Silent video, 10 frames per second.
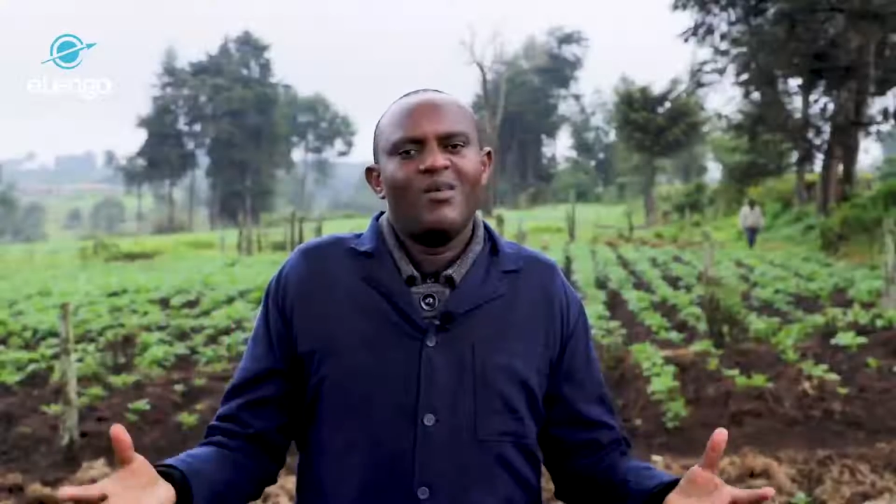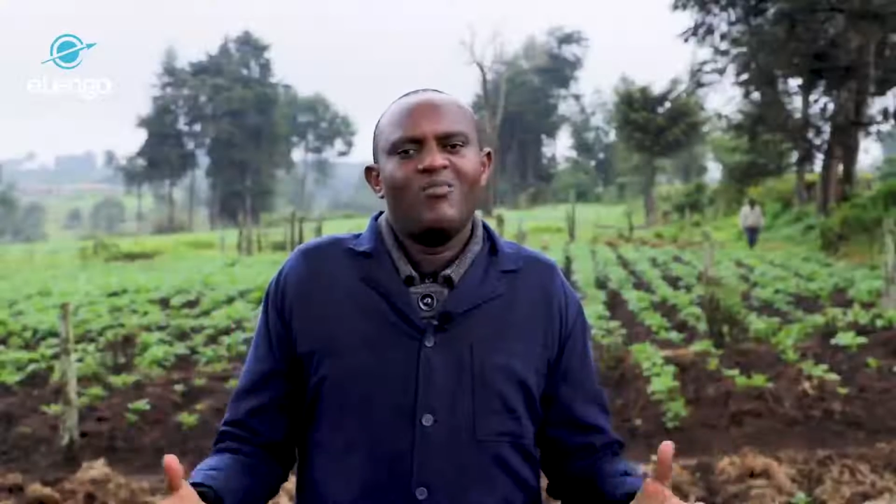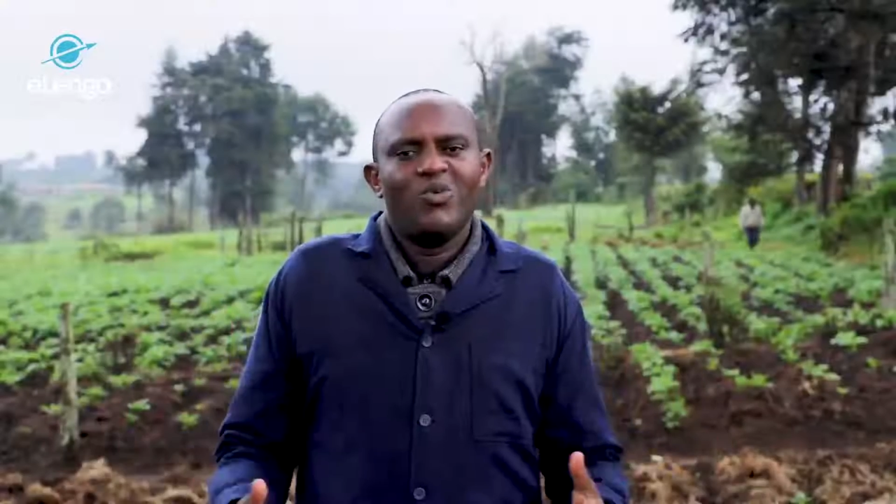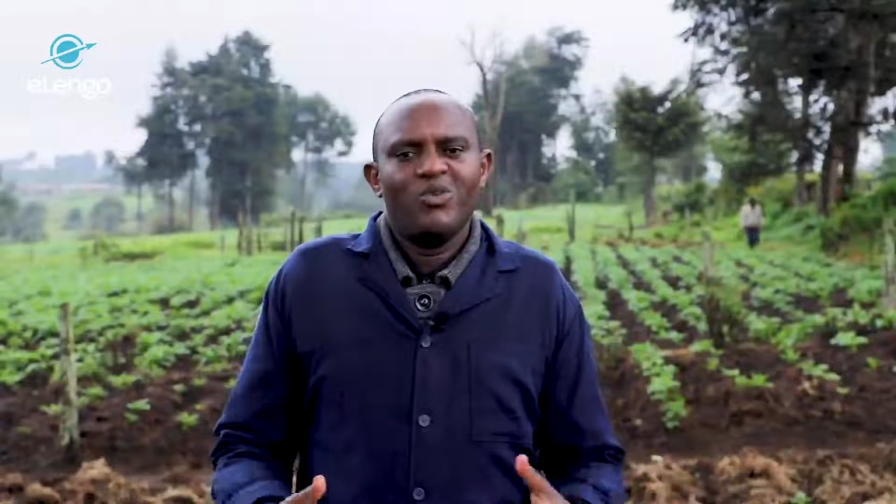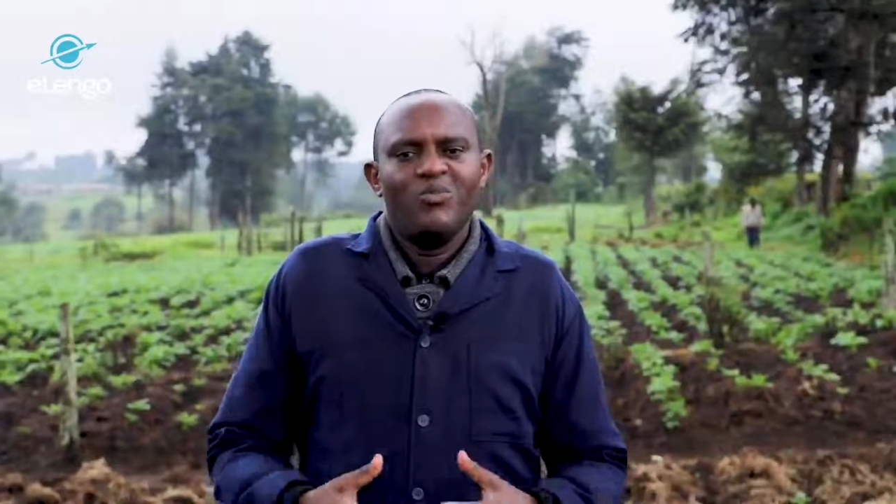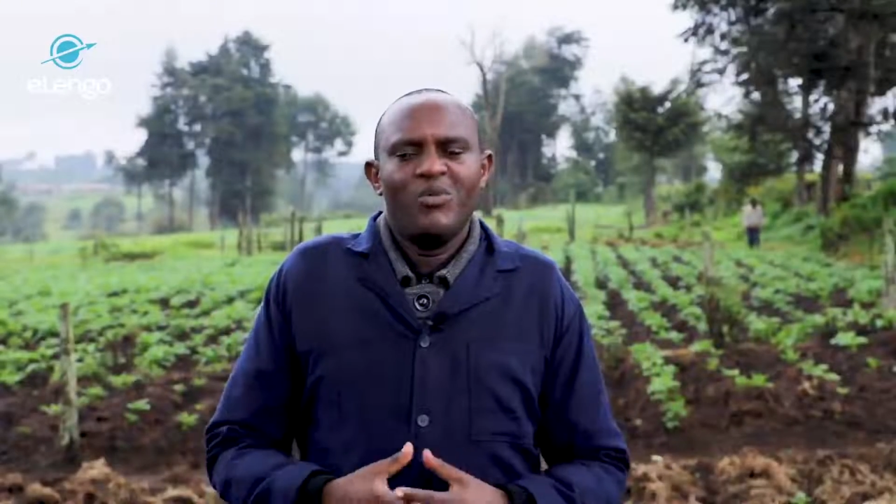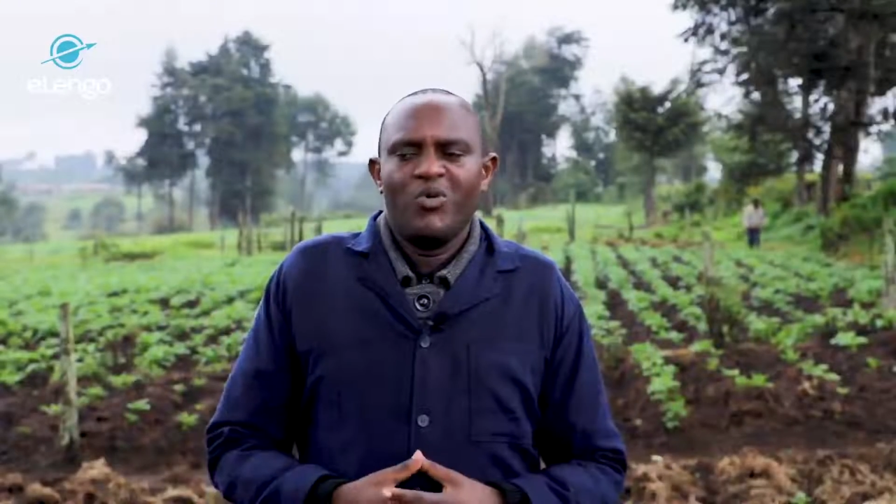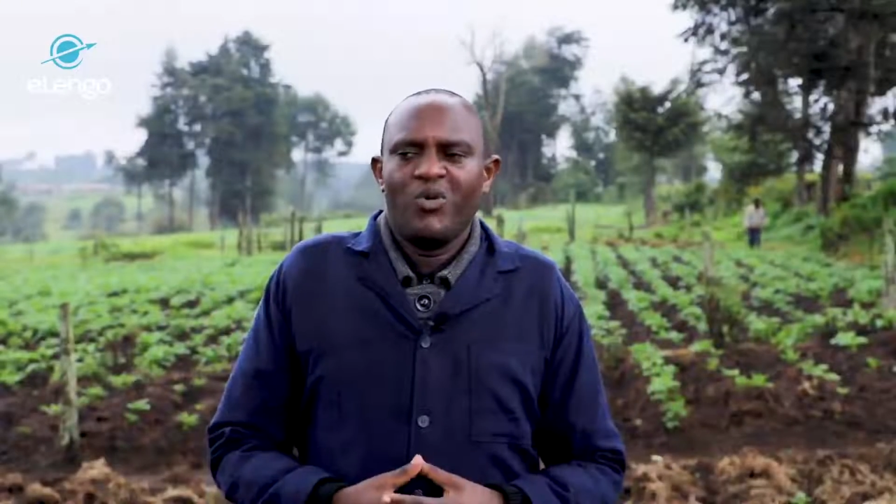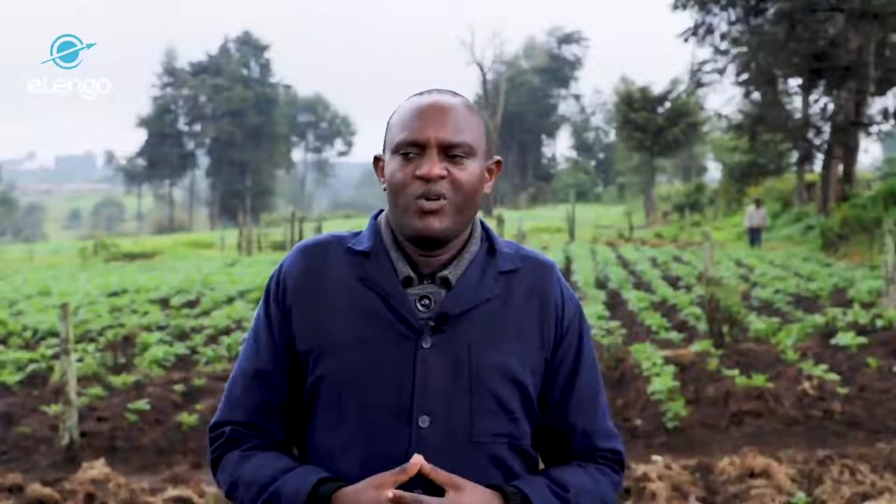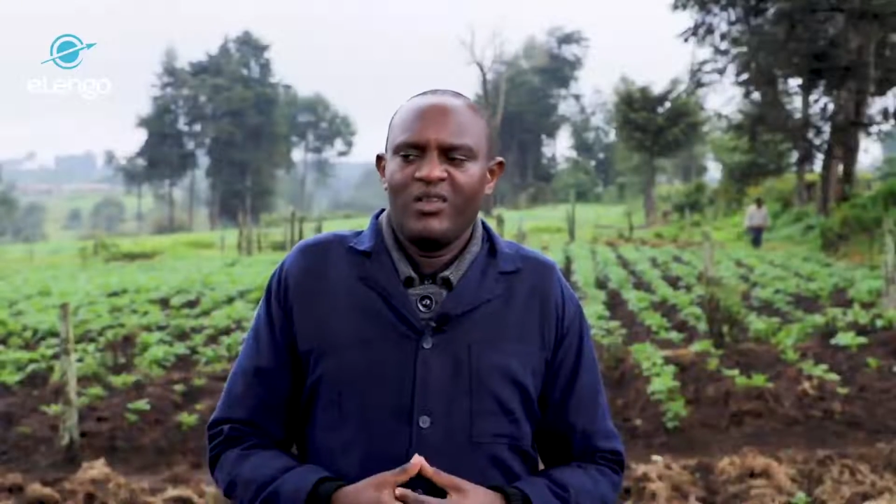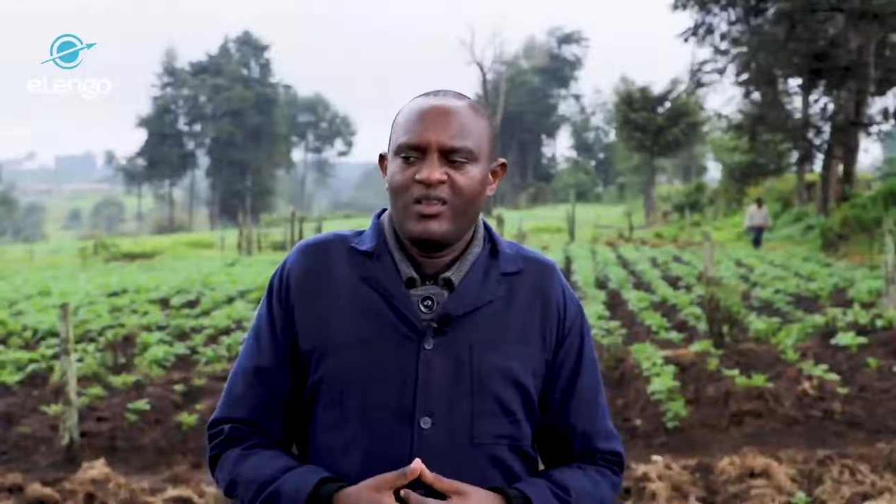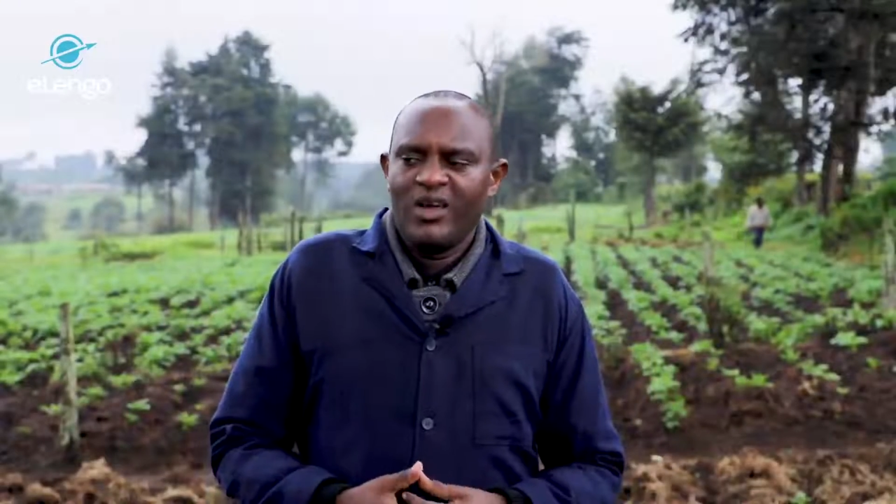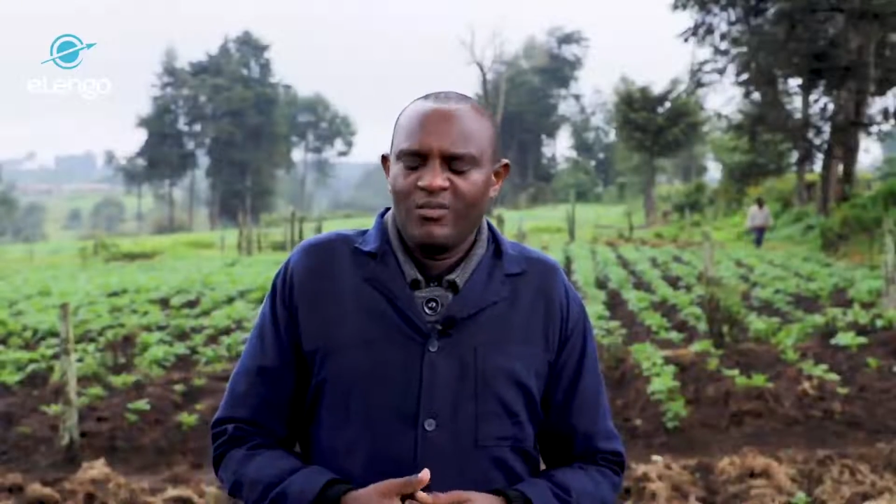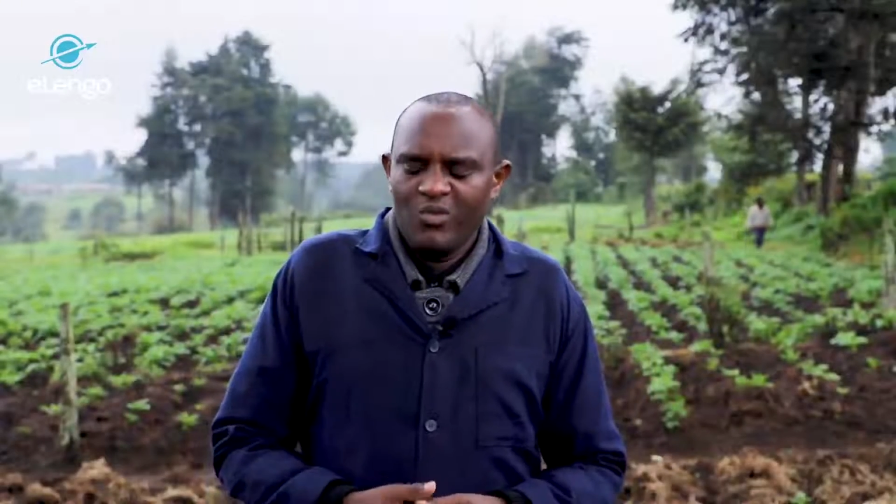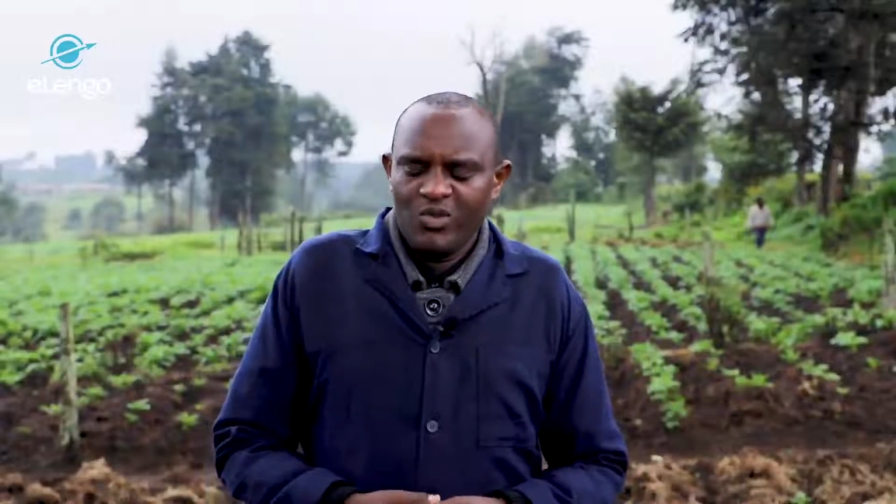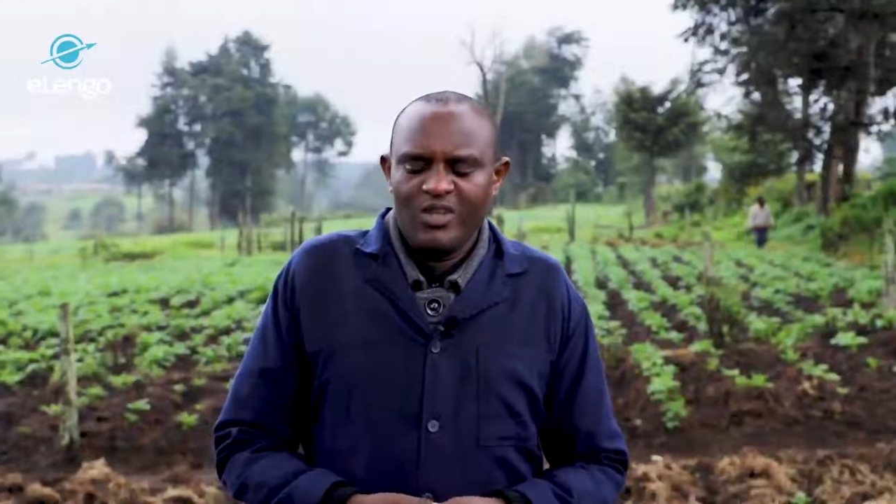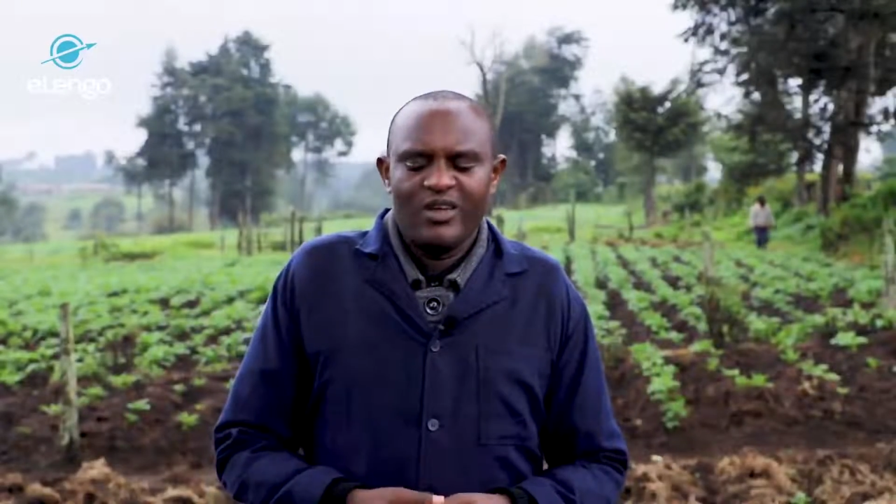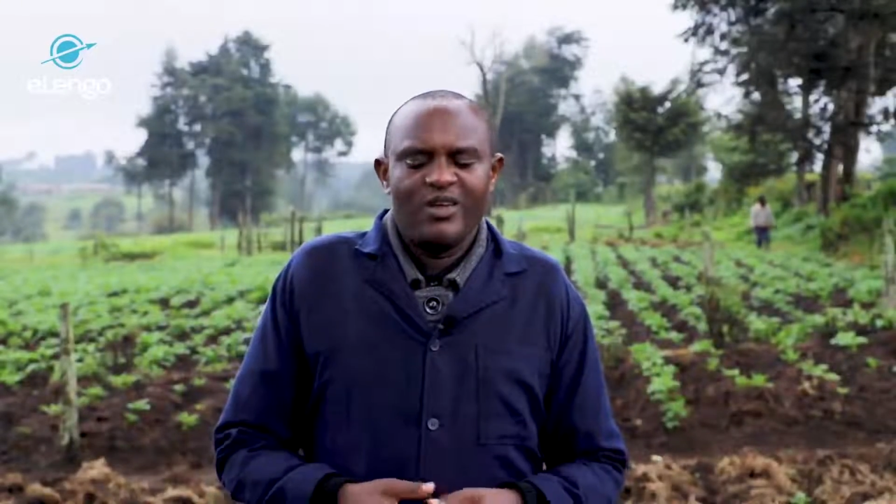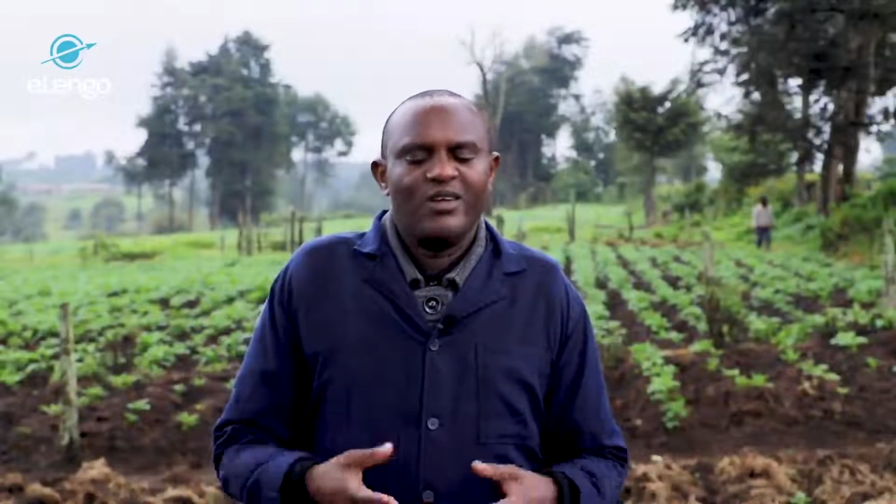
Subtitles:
most people in most